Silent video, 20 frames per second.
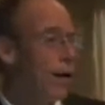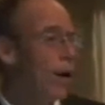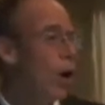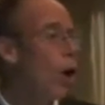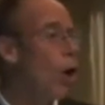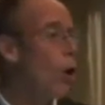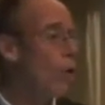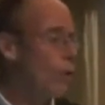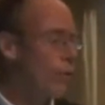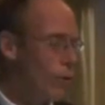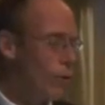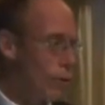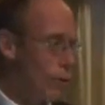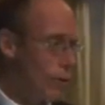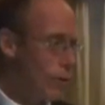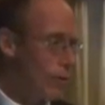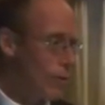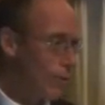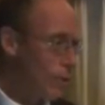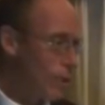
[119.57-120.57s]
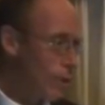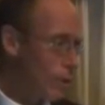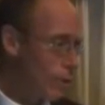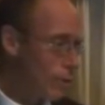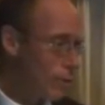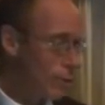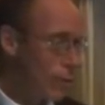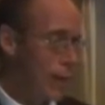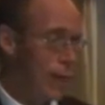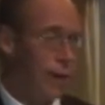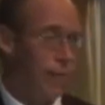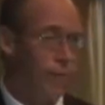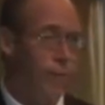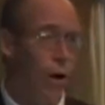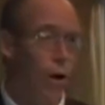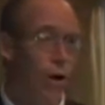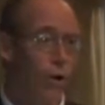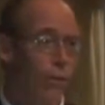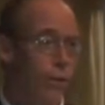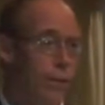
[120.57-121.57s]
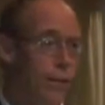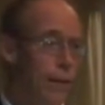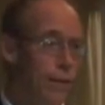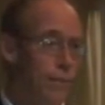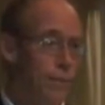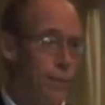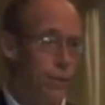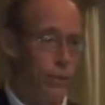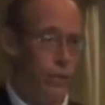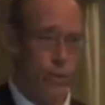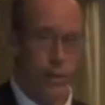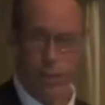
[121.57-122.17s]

All the photos and videos we have, all the top secret